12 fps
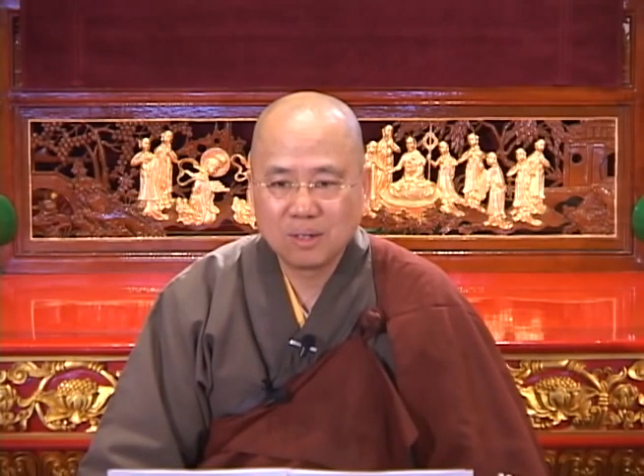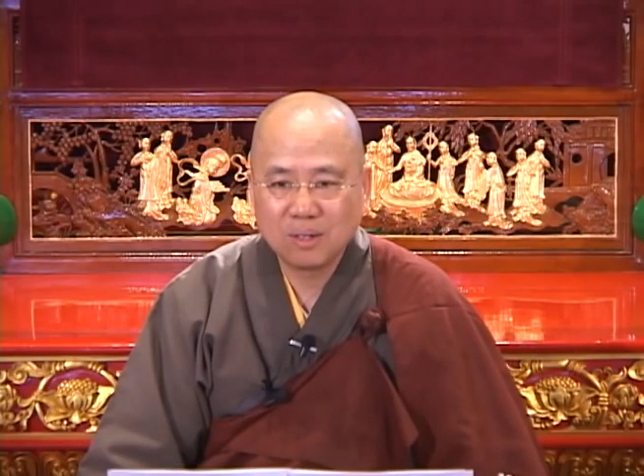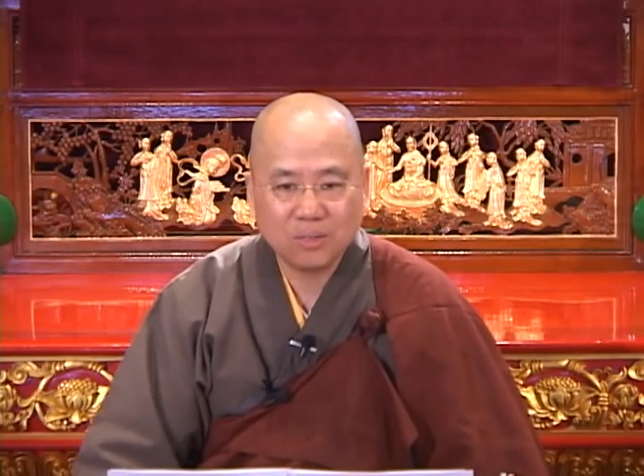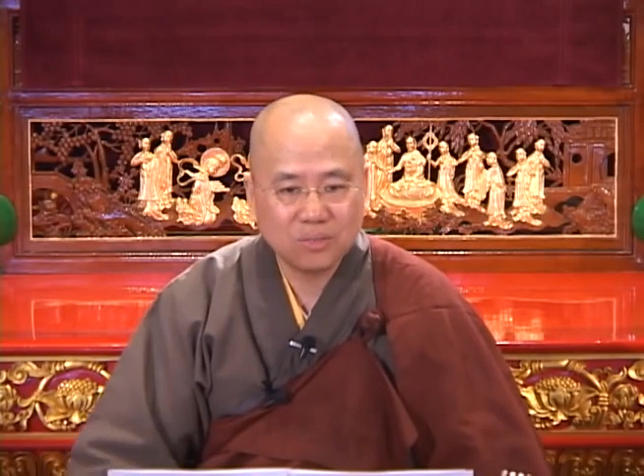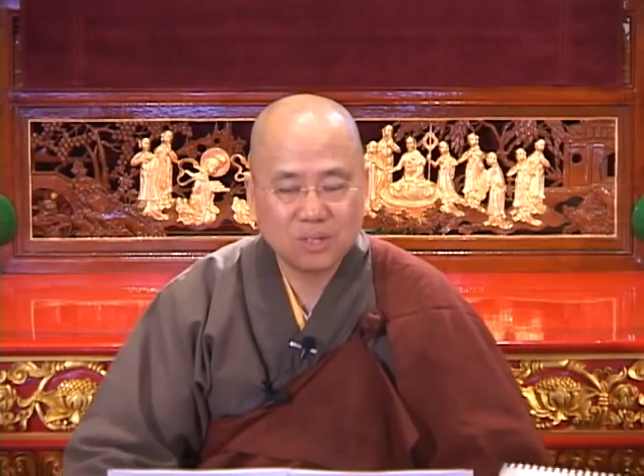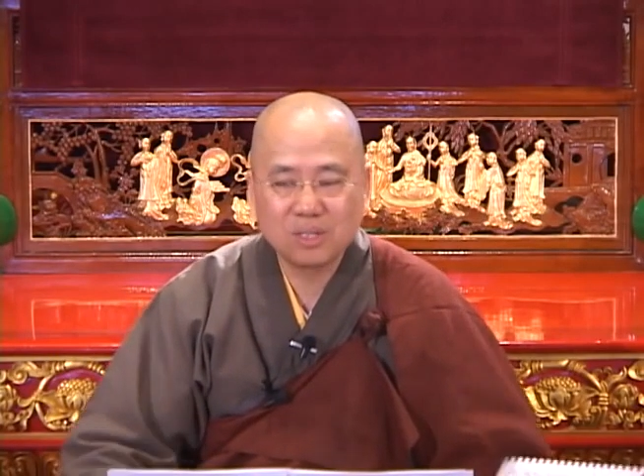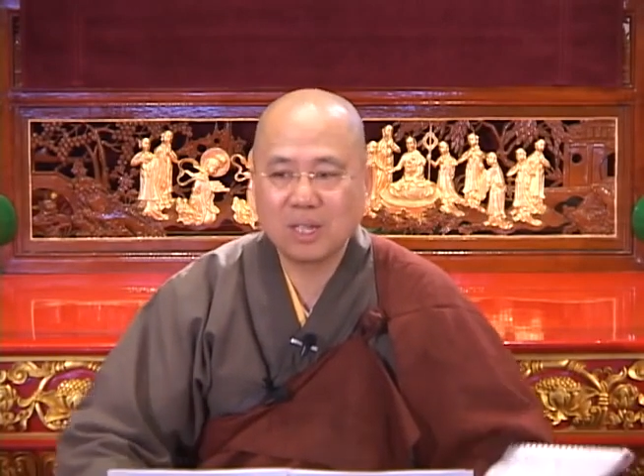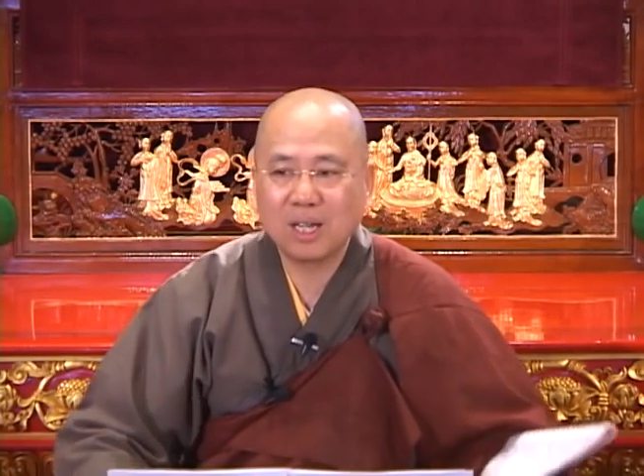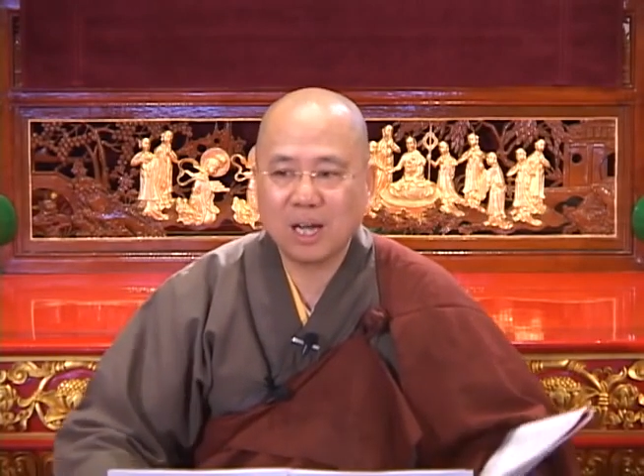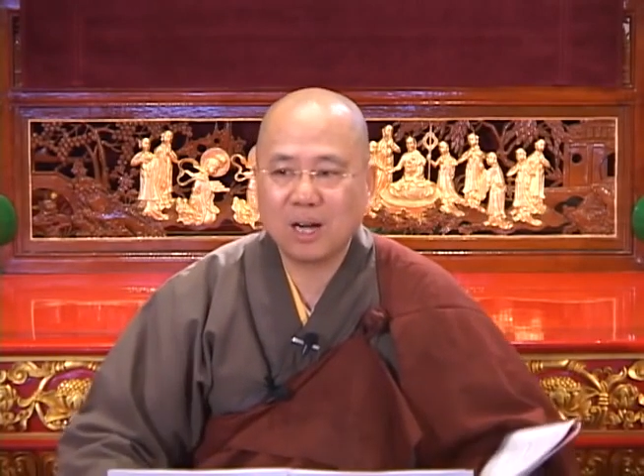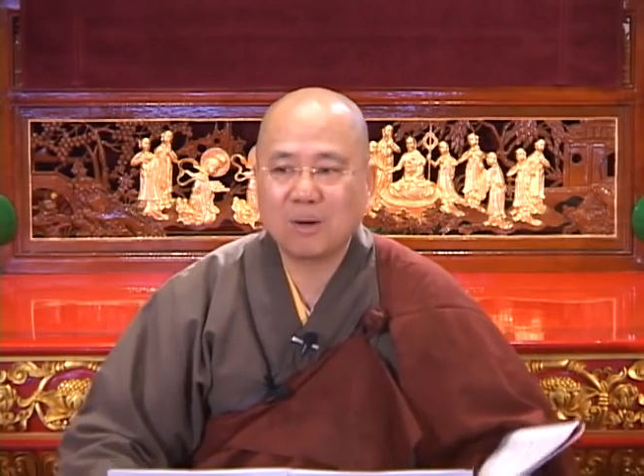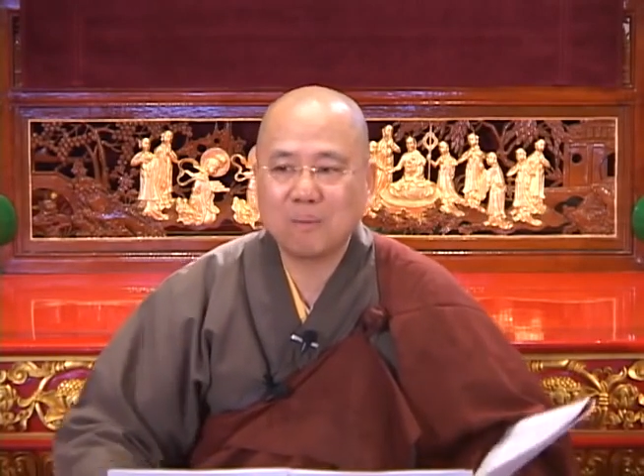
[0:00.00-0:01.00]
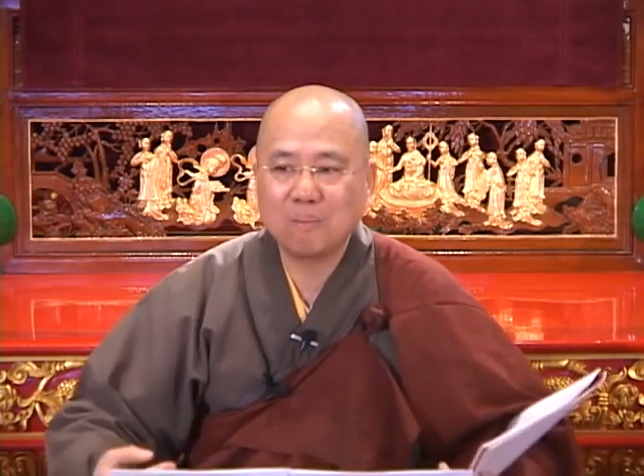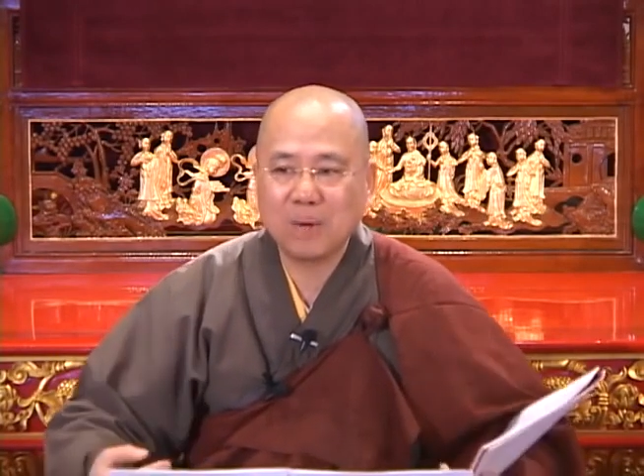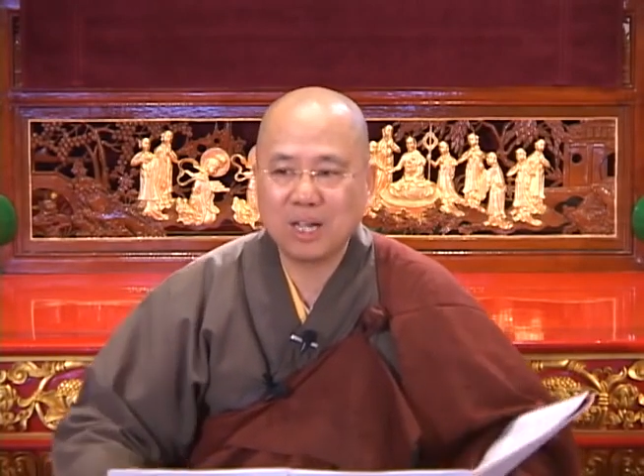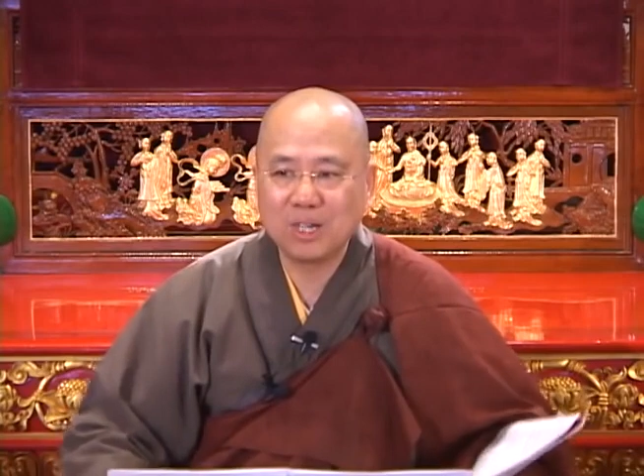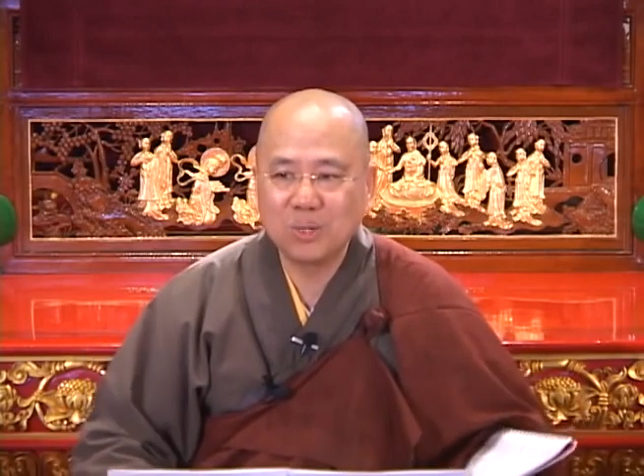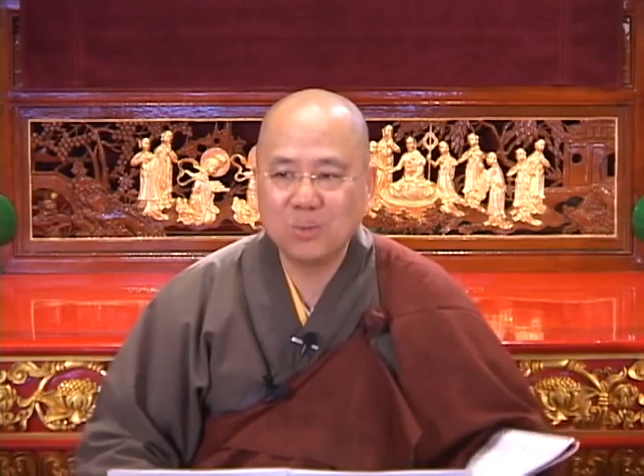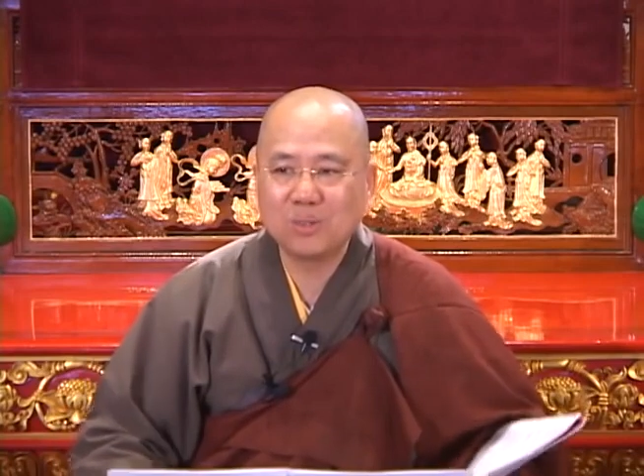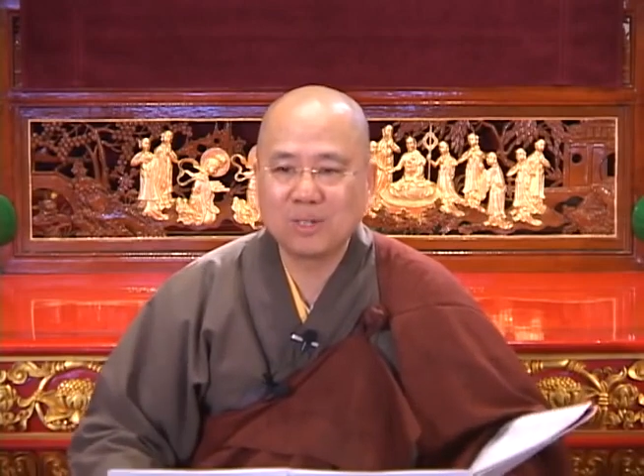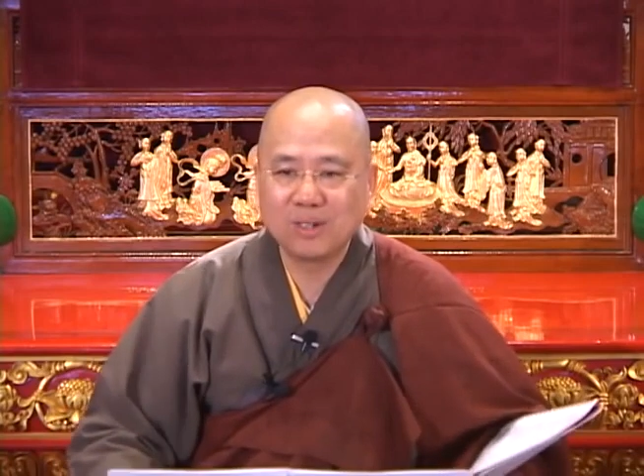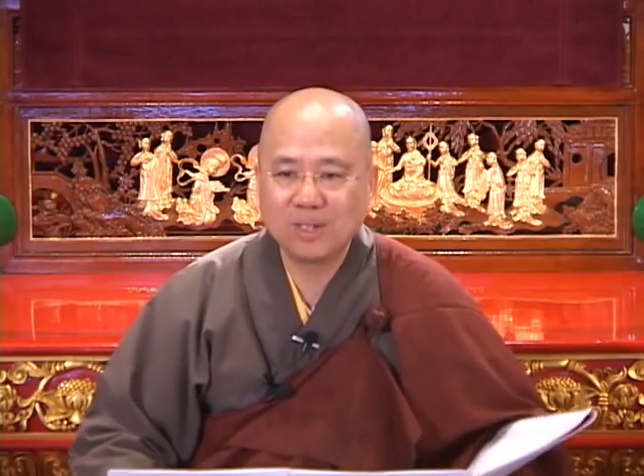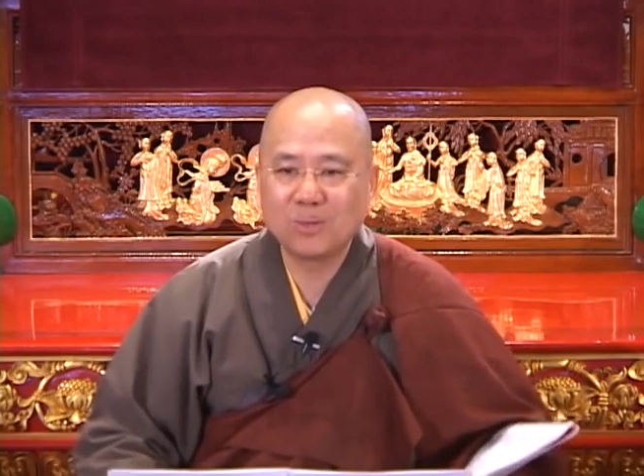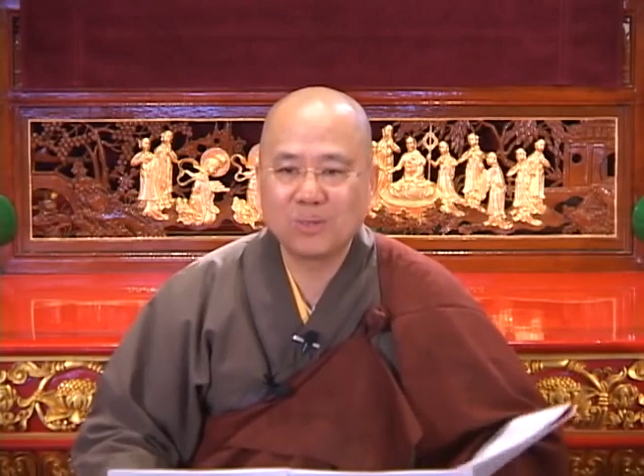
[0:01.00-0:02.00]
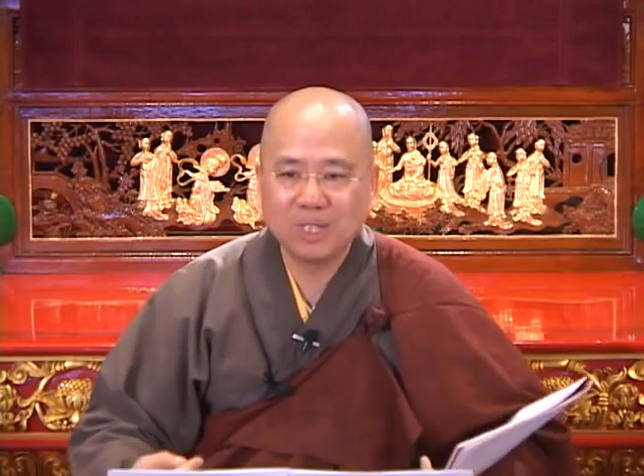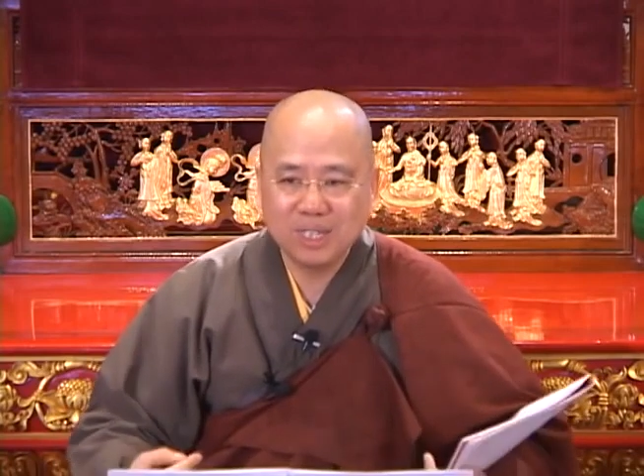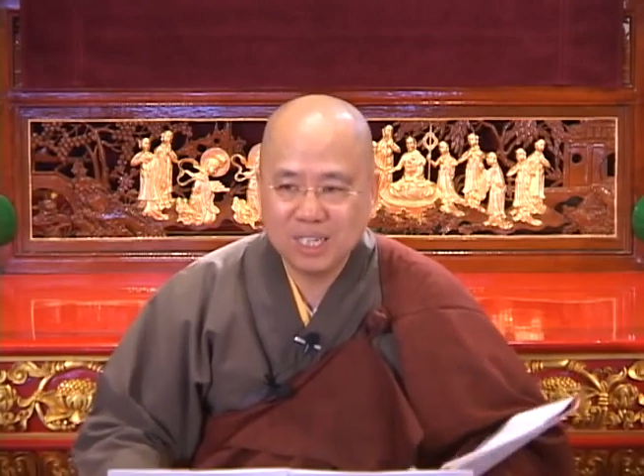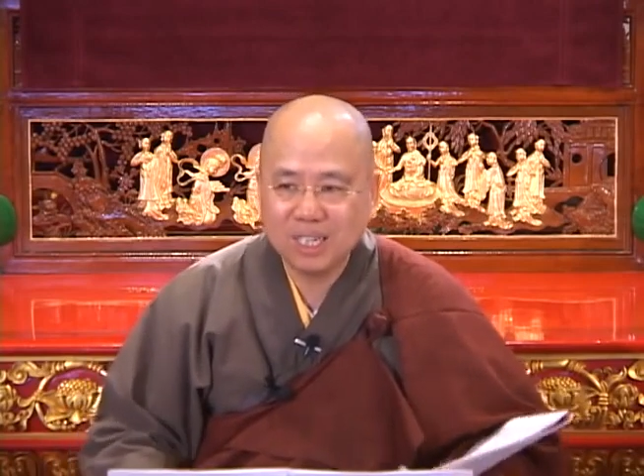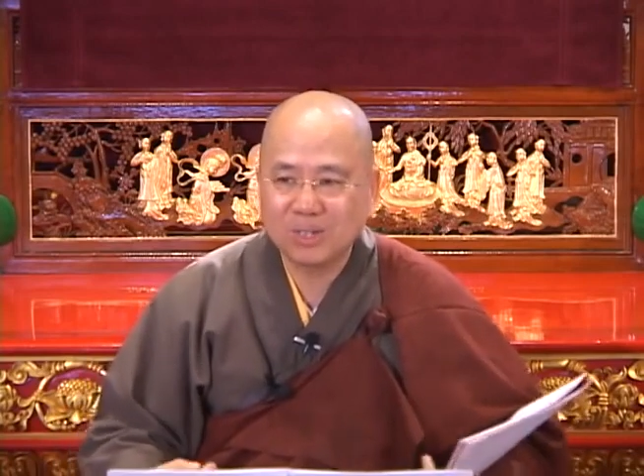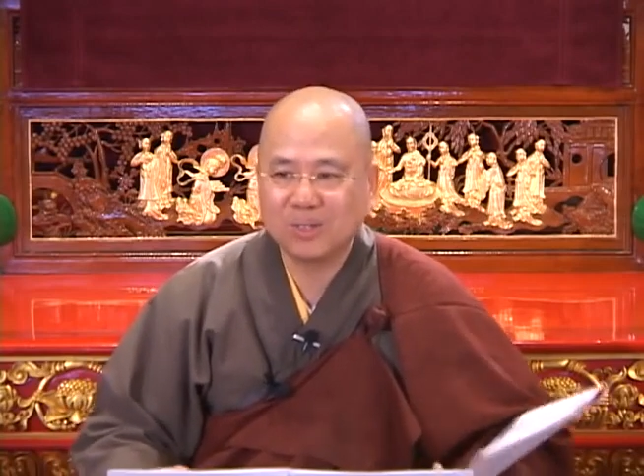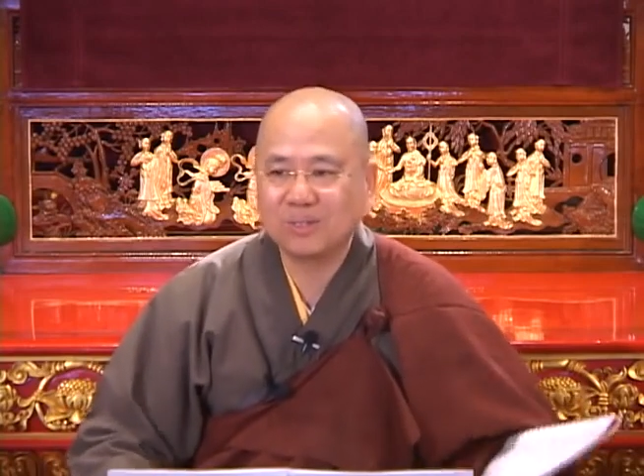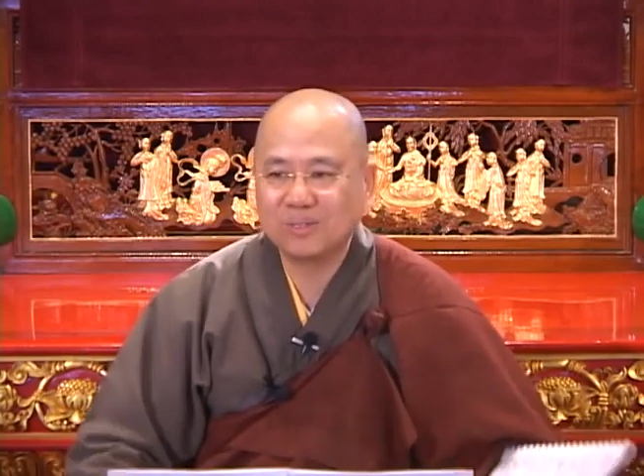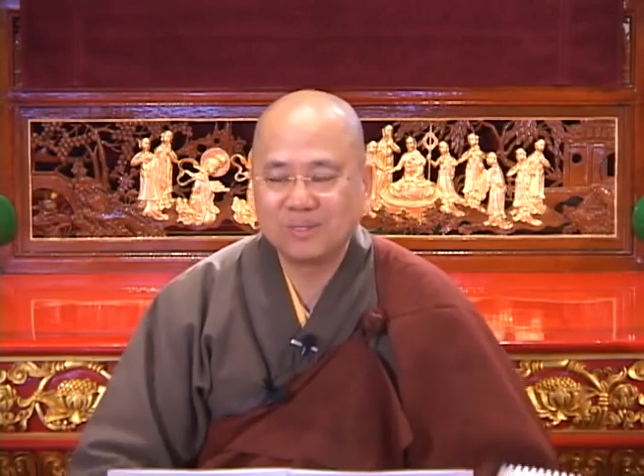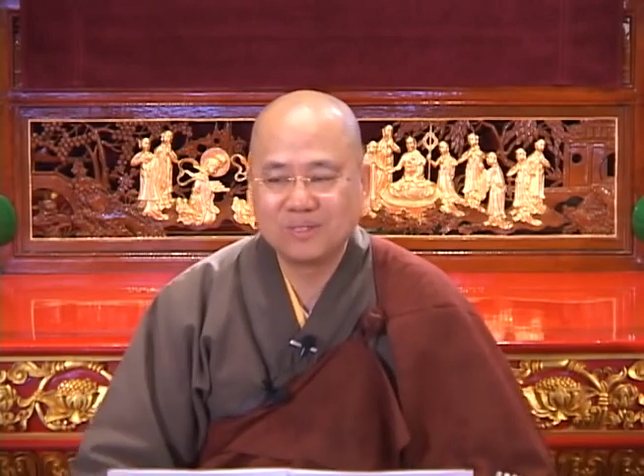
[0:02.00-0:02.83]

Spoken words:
Not to say our minute little ego.